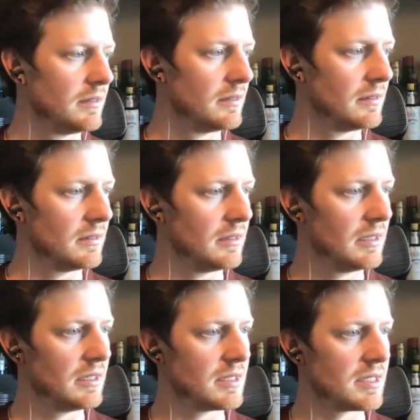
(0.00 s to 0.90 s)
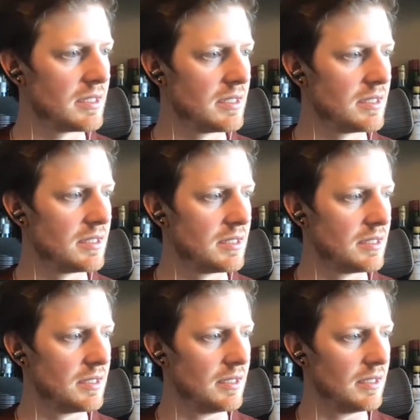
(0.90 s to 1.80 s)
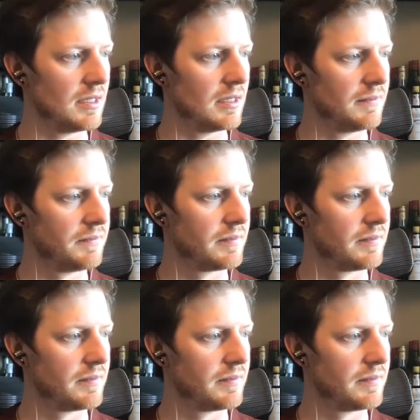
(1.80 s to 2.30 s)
Let's see.